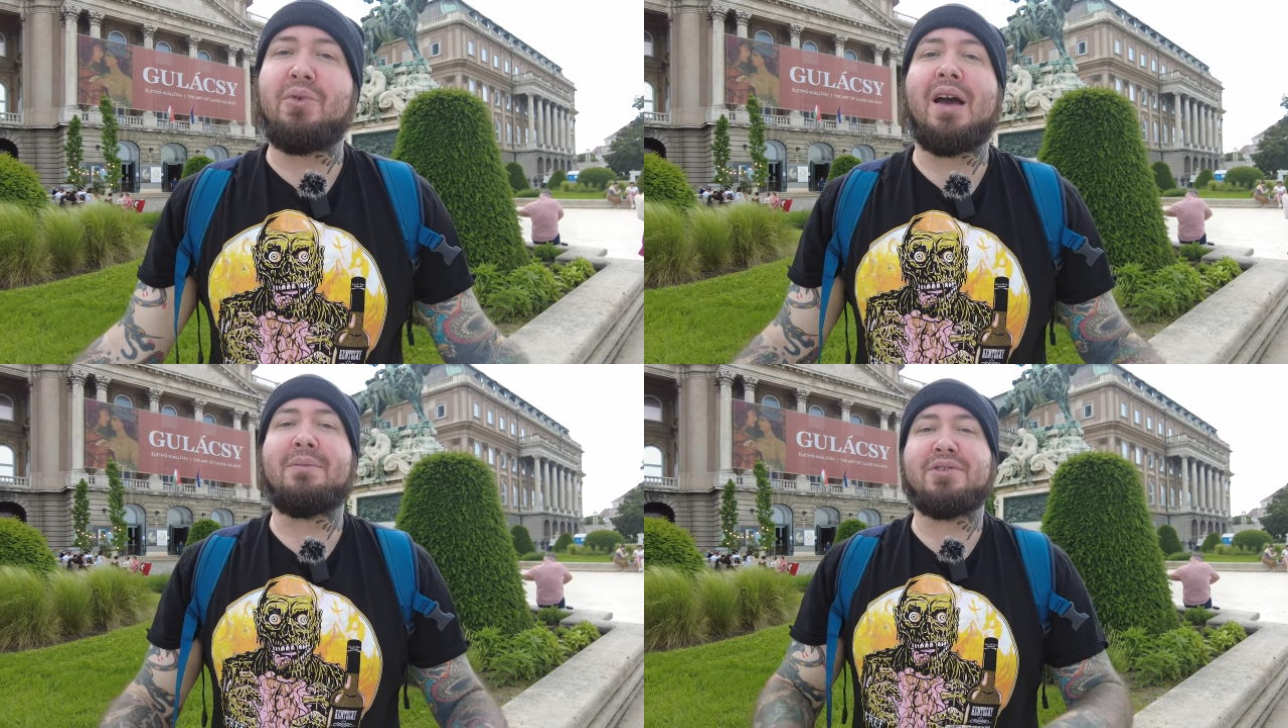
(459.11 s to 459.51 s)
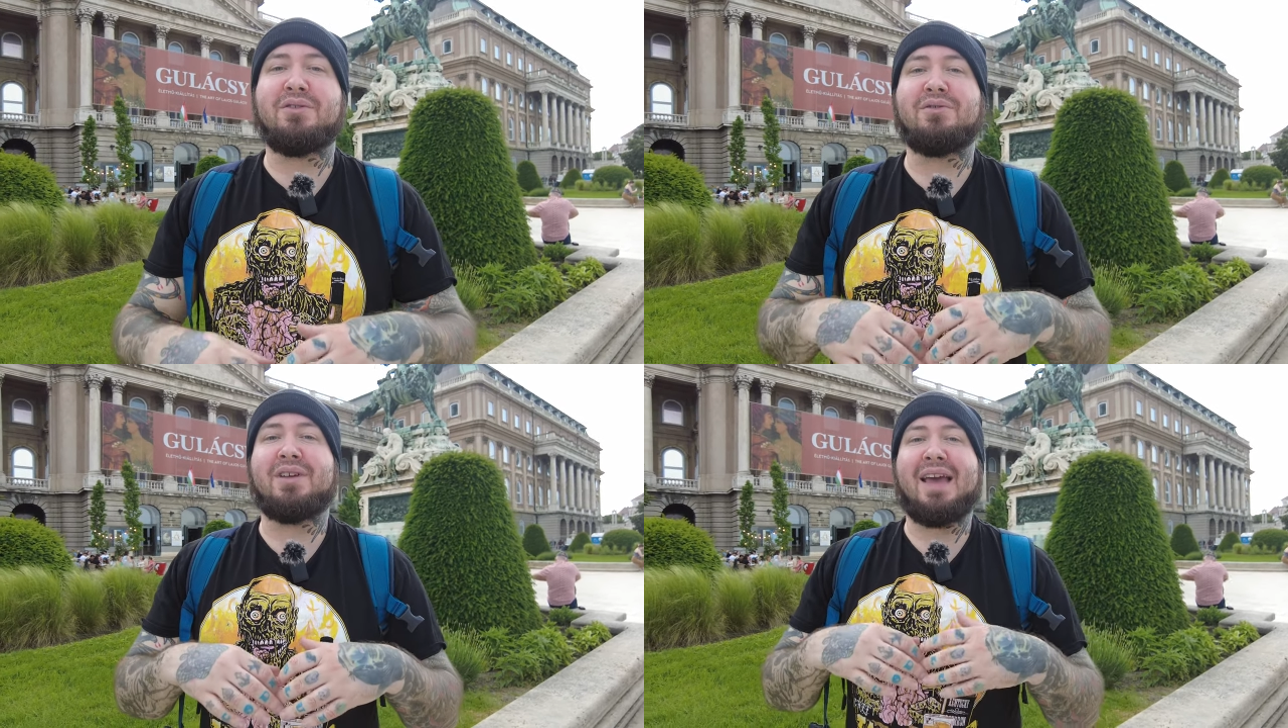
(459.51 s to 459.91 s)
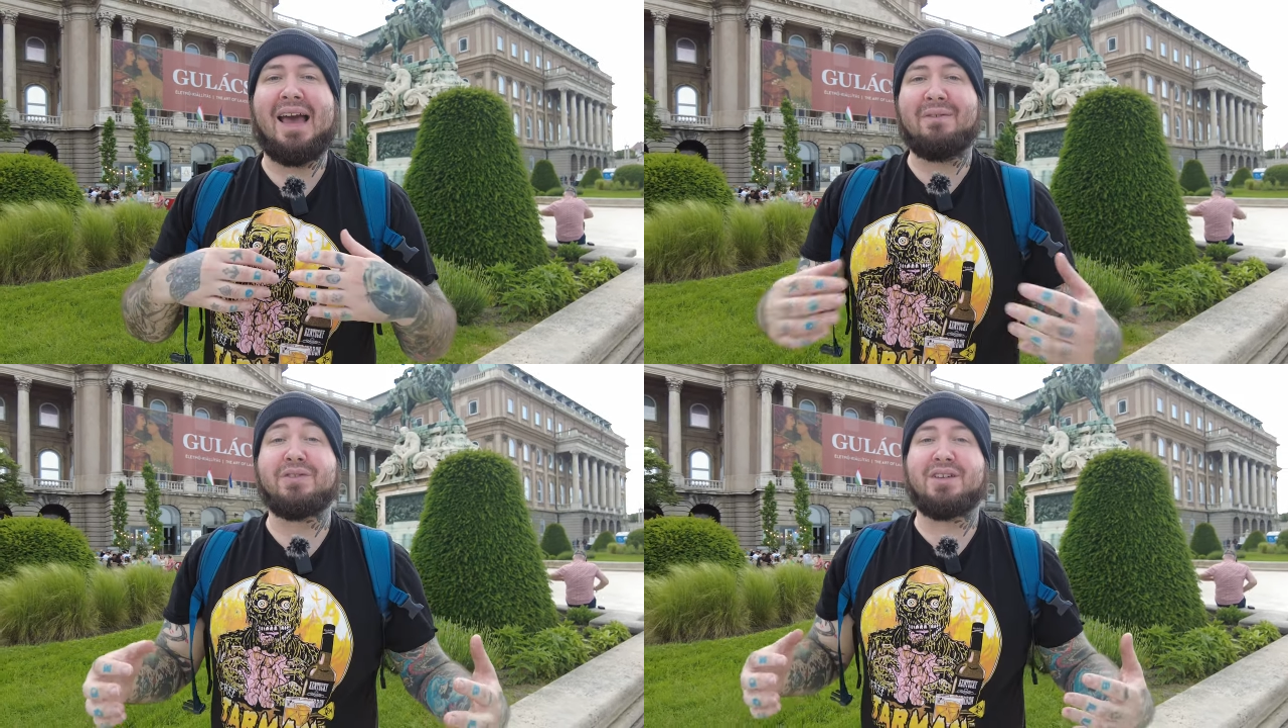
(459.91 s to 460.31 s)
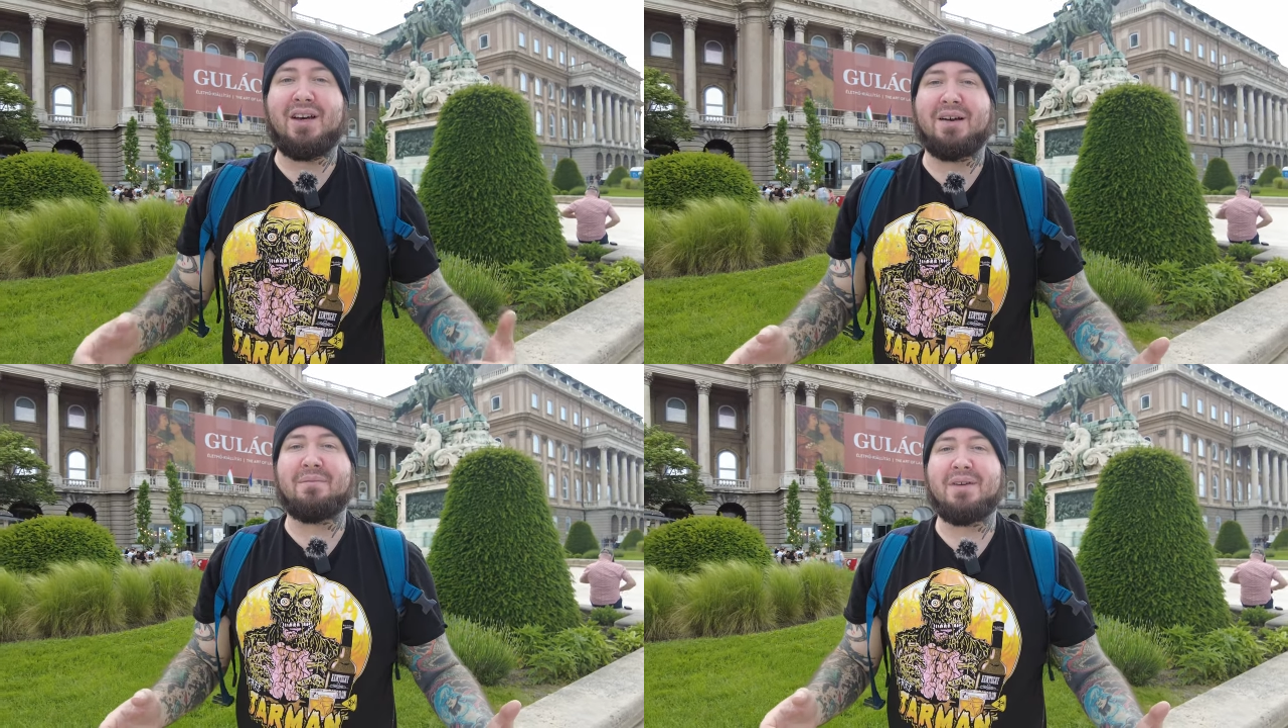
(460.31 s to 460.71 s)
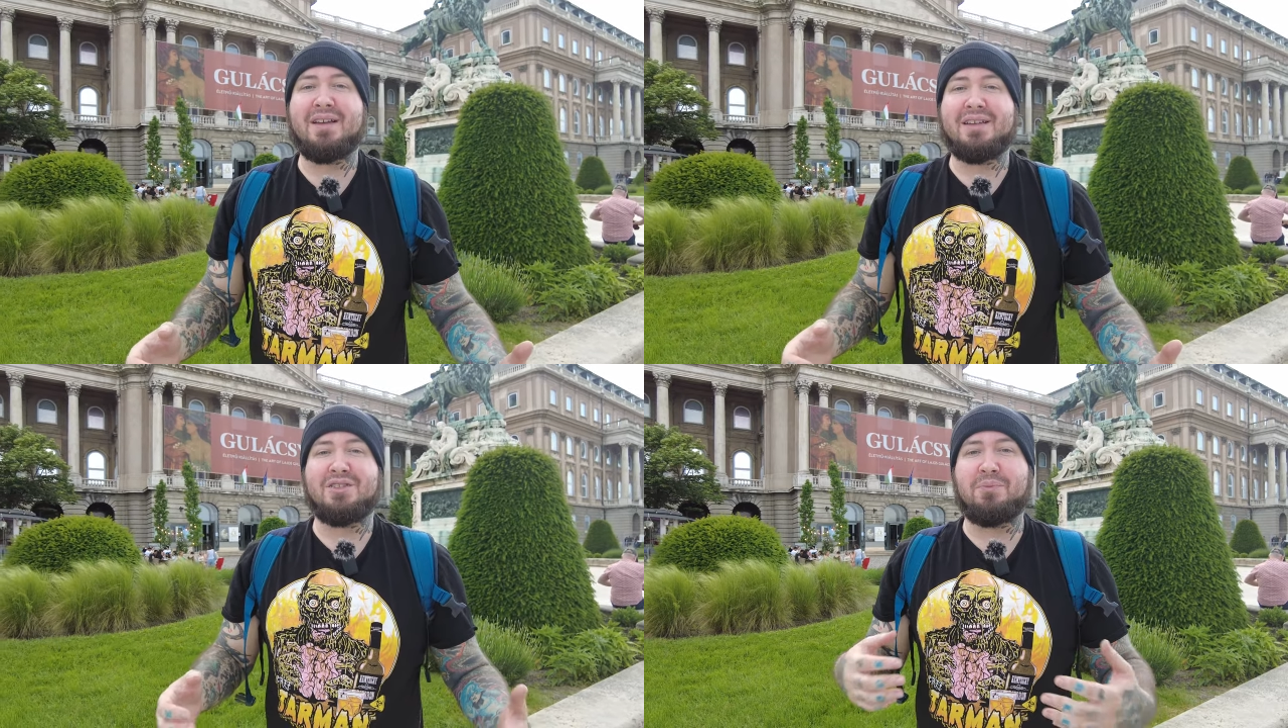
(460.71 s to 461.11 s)
you absolutely have to come
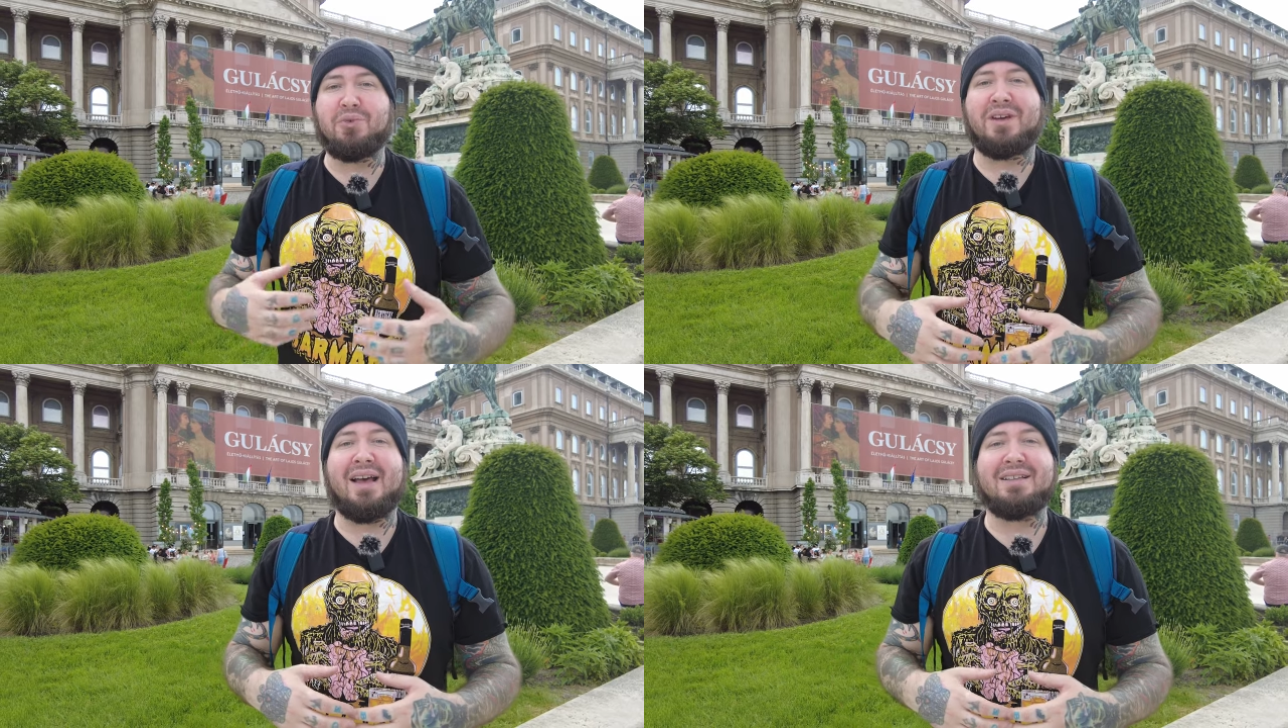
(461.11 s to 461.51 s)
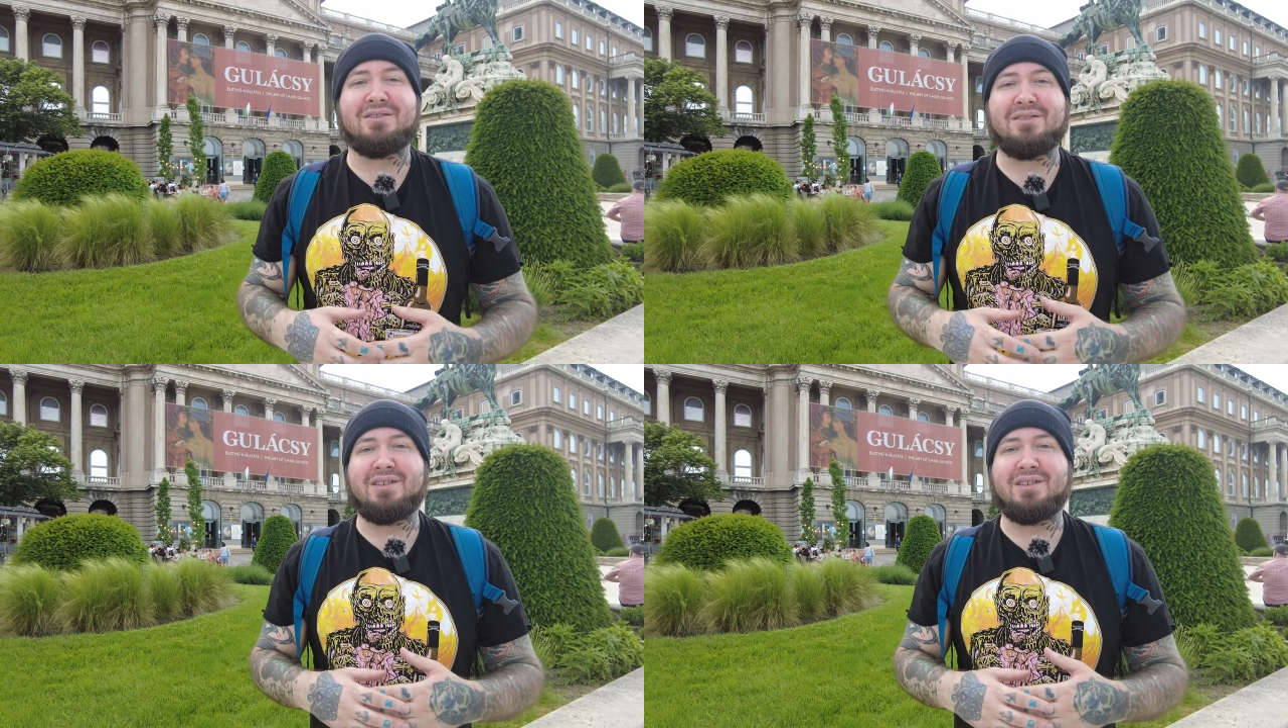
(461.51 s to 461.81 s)
to Buda Castle.